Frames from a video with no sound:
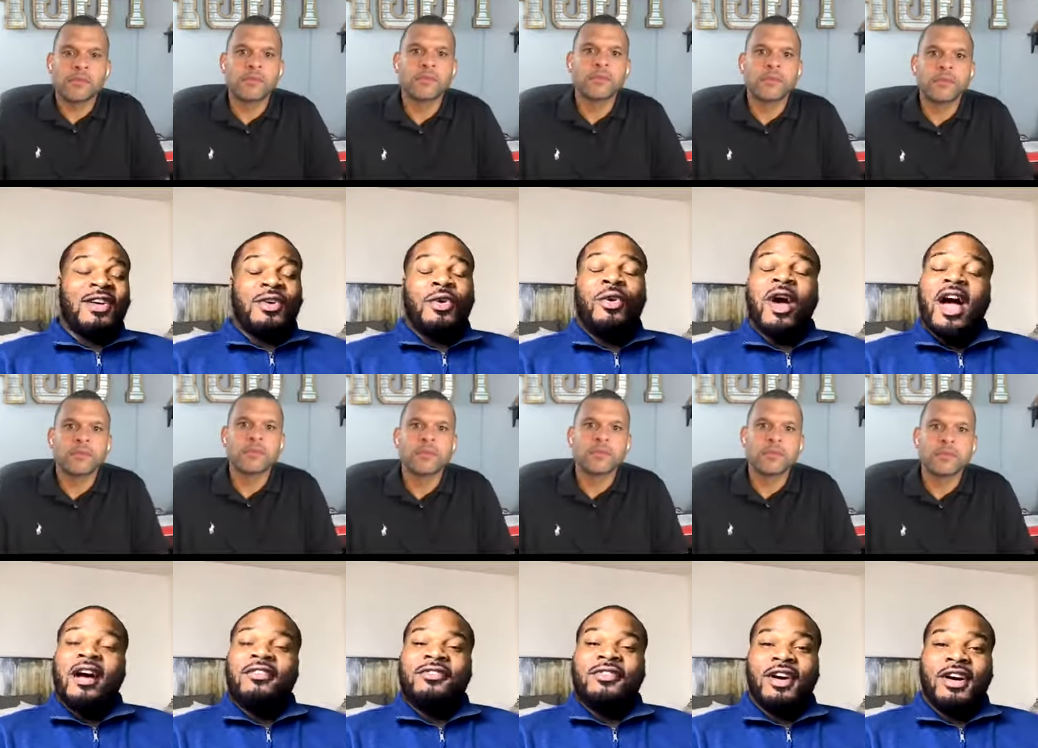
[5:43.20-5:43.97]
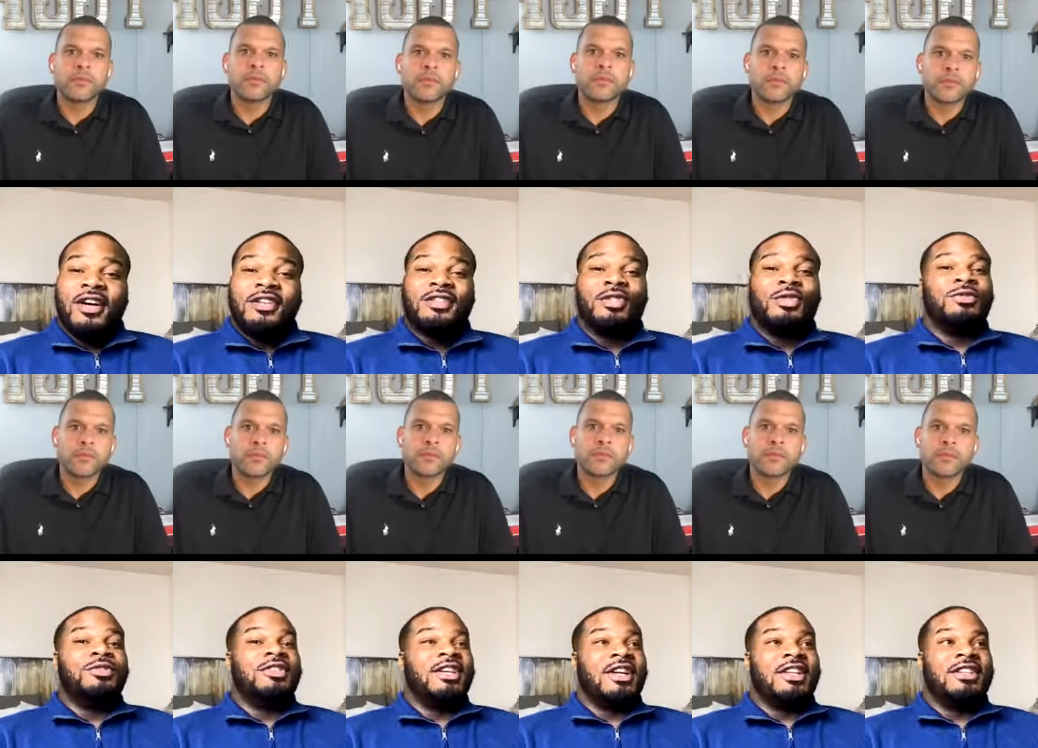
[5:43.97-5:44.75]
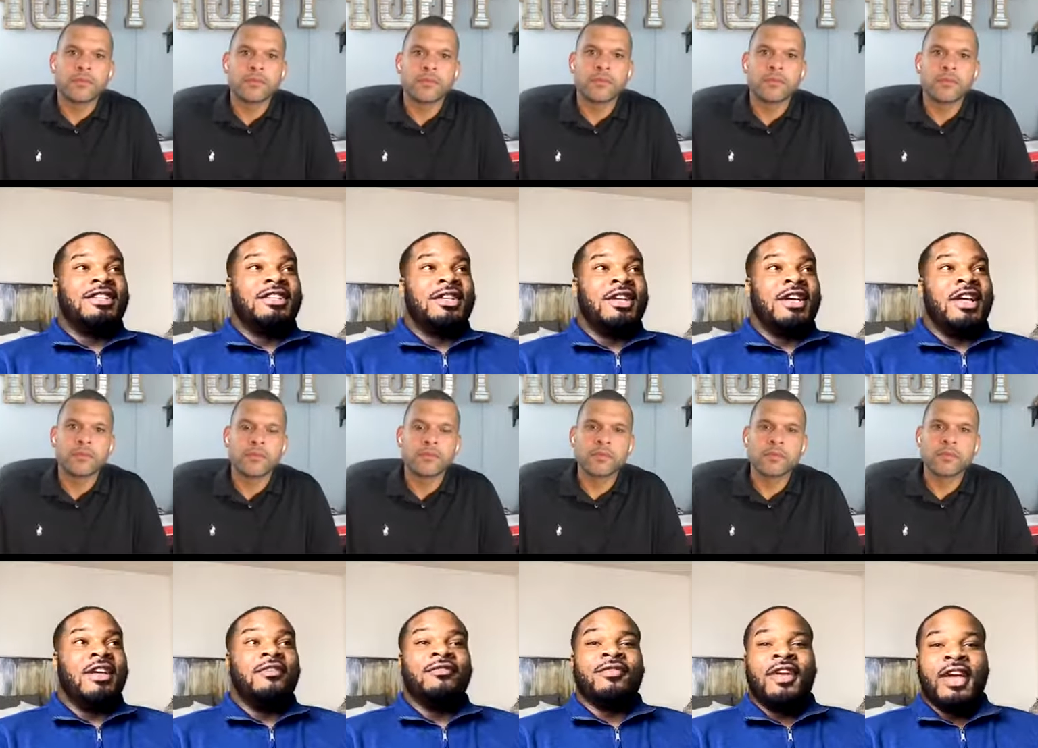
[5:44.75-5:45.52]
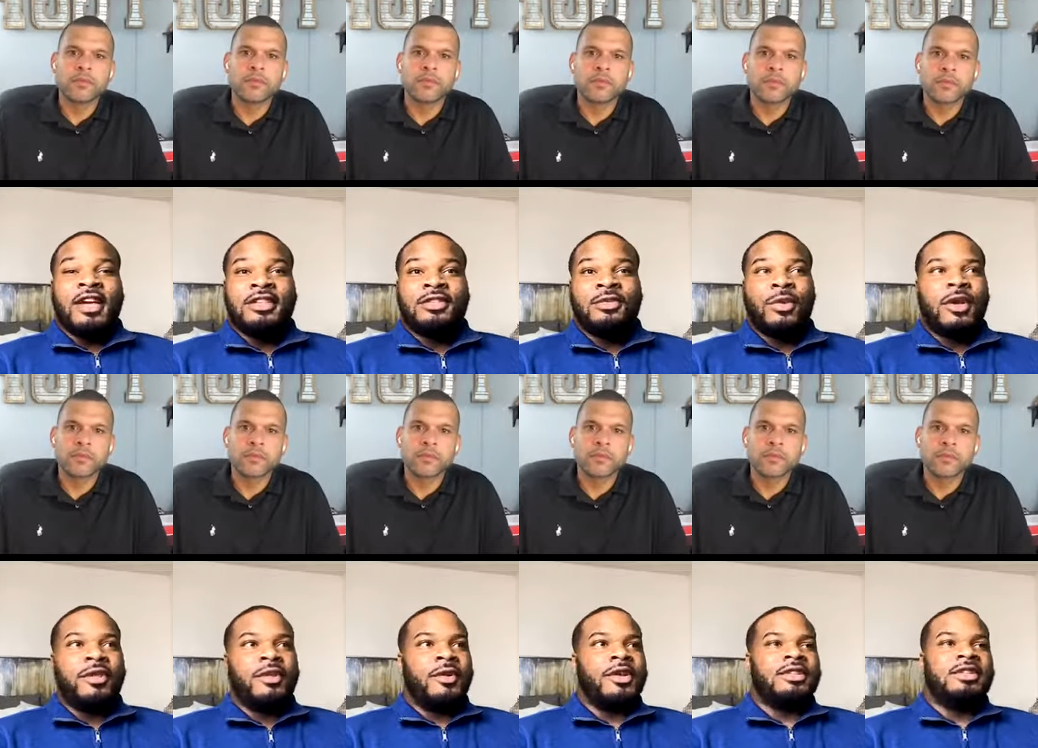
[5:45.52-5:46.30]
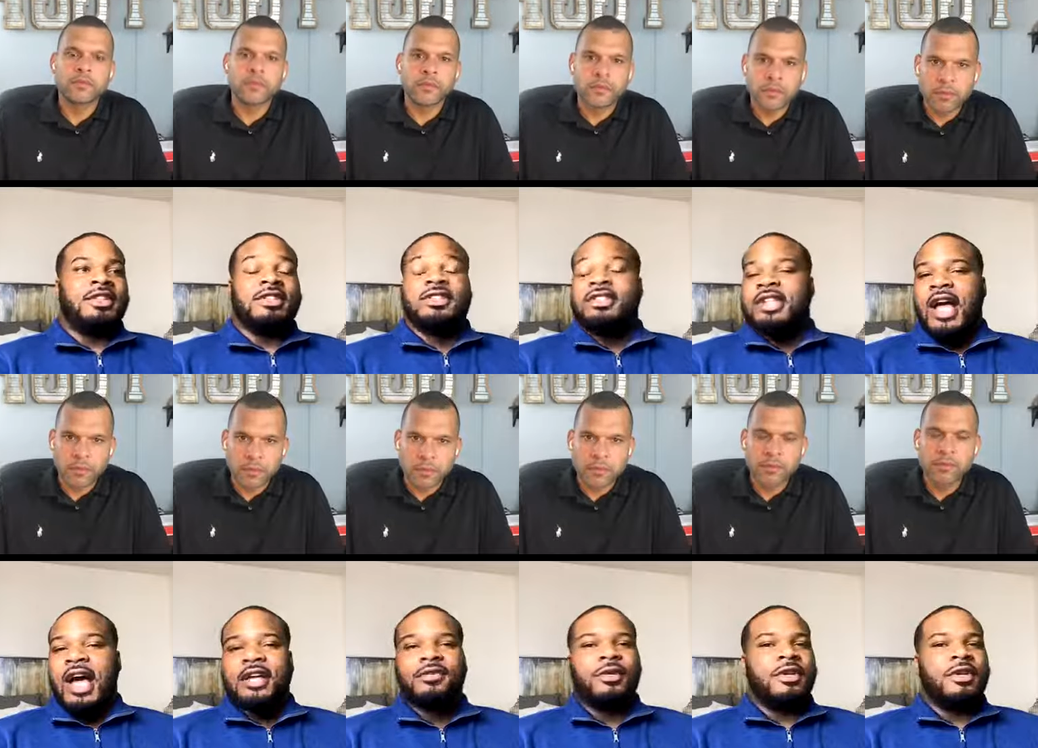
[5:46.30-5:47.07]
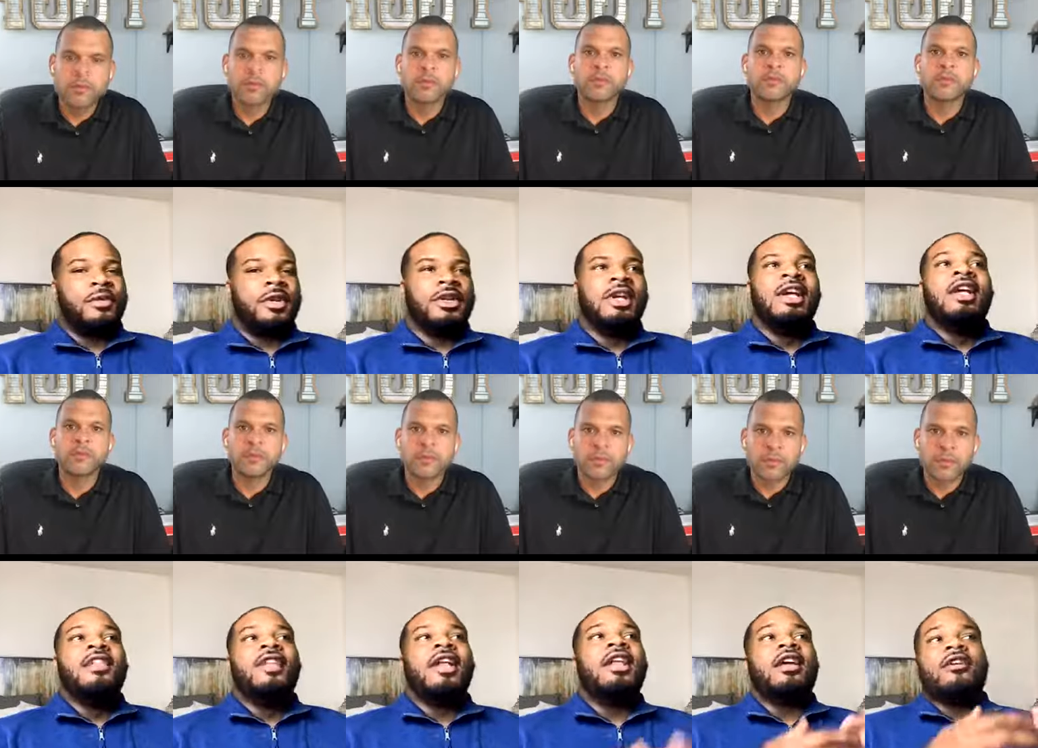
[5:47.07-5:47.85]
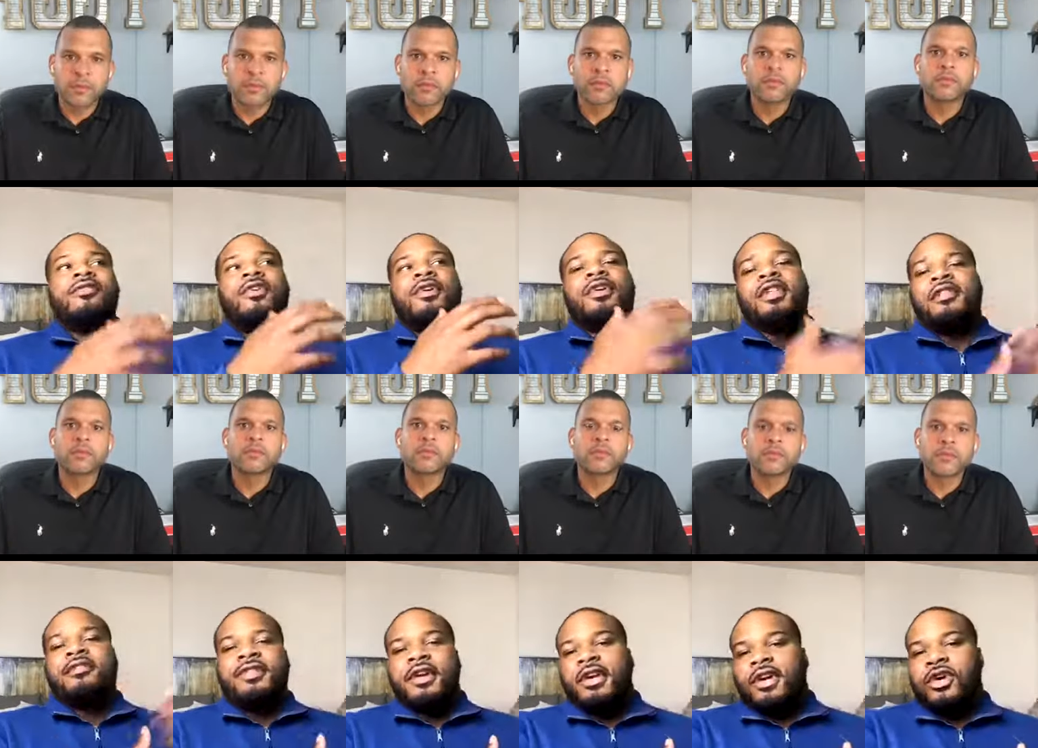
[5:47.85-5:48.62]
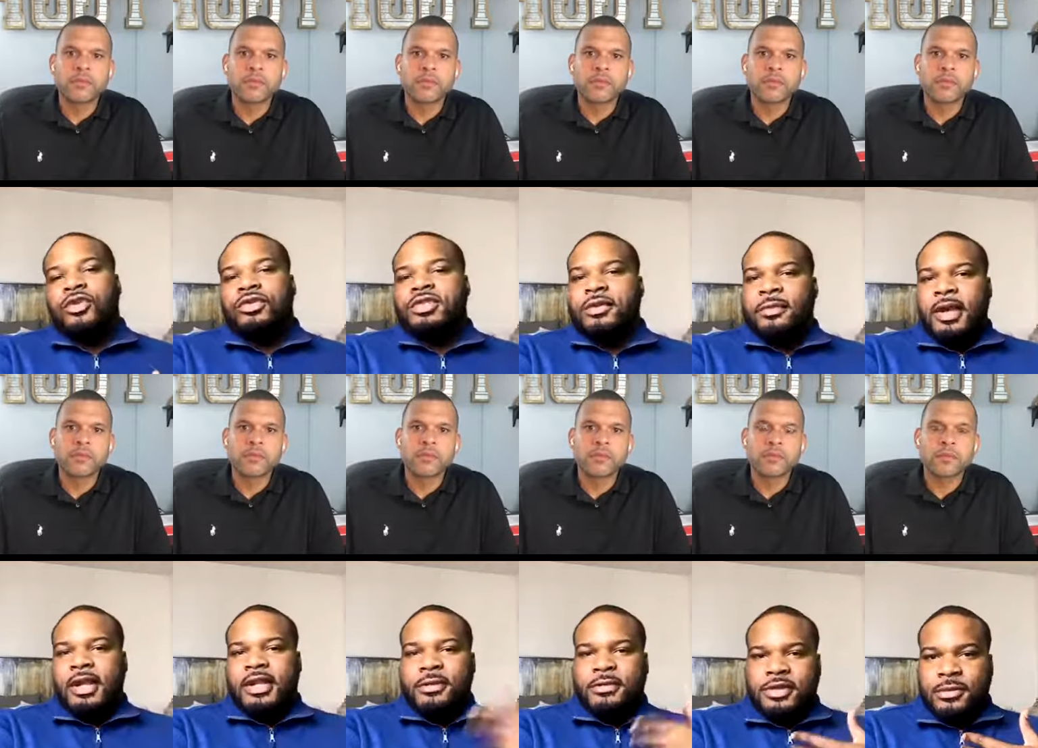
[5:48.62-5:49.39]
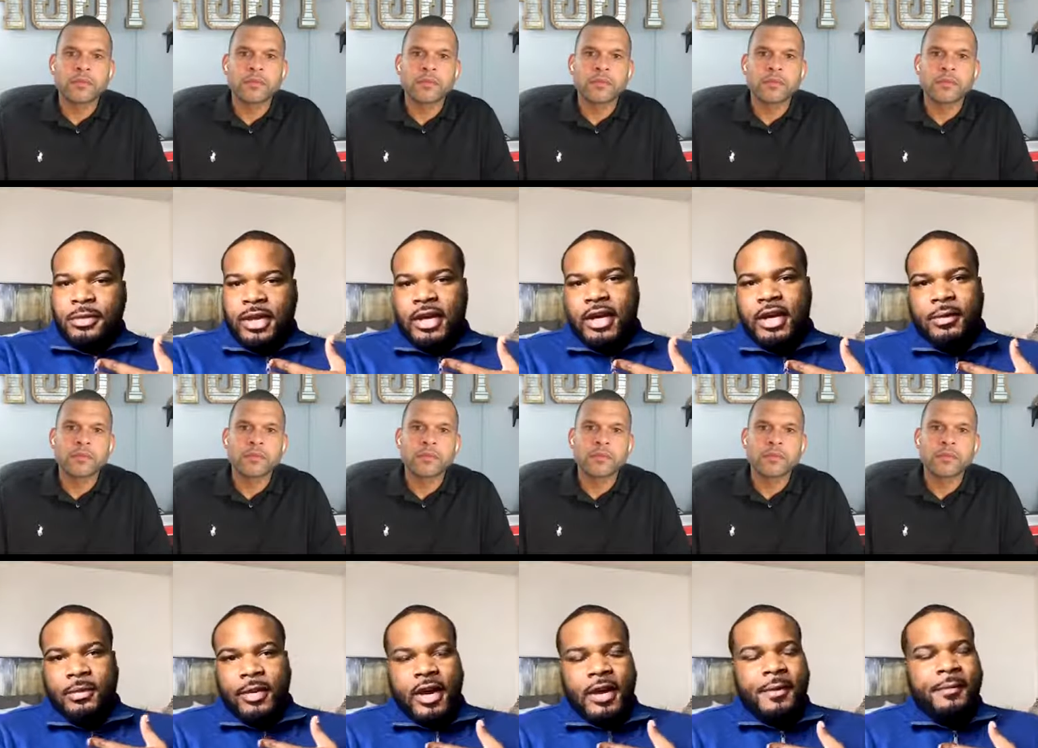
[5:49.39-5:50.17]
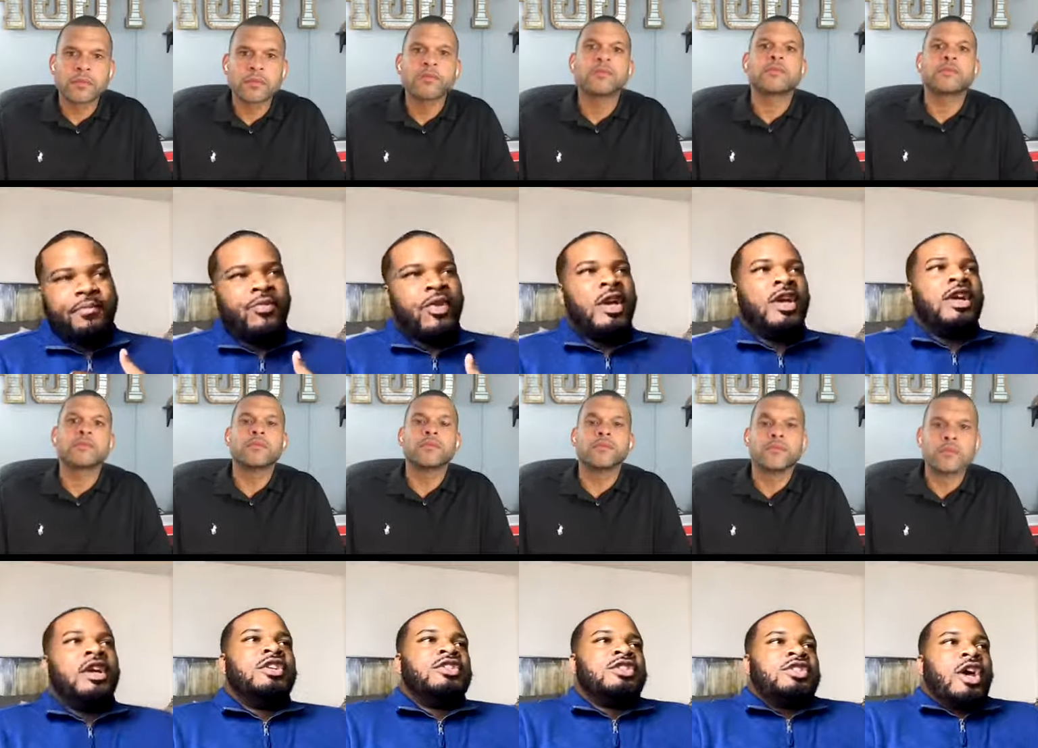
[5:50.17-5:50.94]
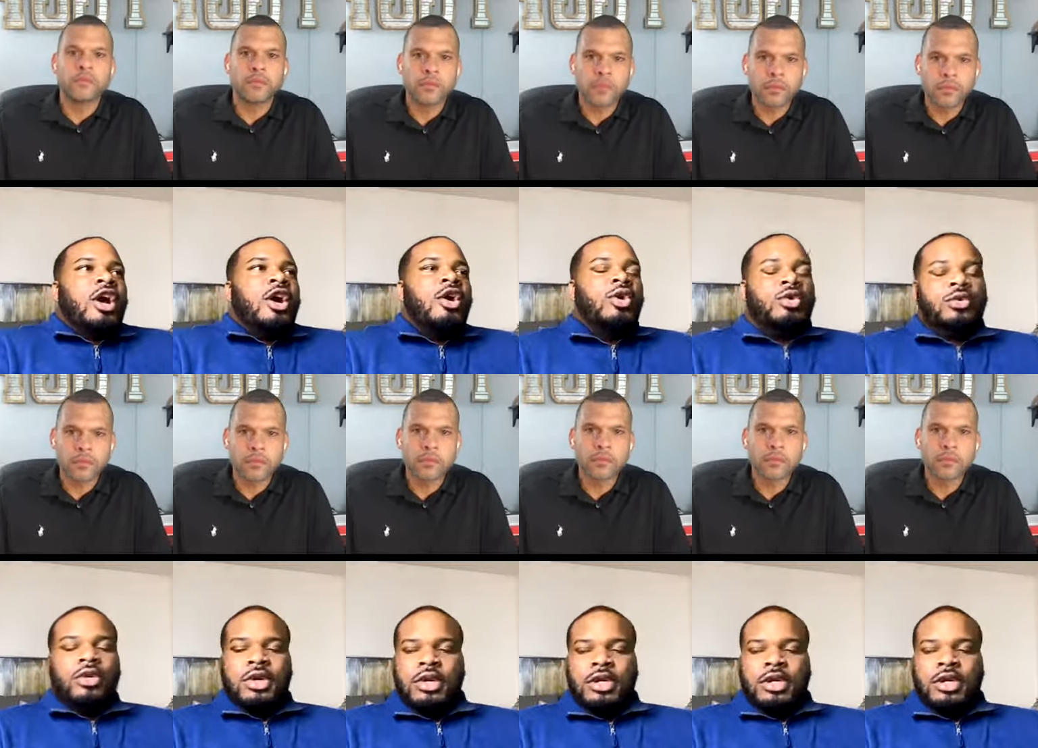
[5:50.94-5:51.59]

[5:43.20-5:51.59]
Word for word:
Speaker 1: who have funds who's looking to invest, whether it's in stocks, whether it's, they're looking for another vehicle to make them some income, right? Mm-hmm. So,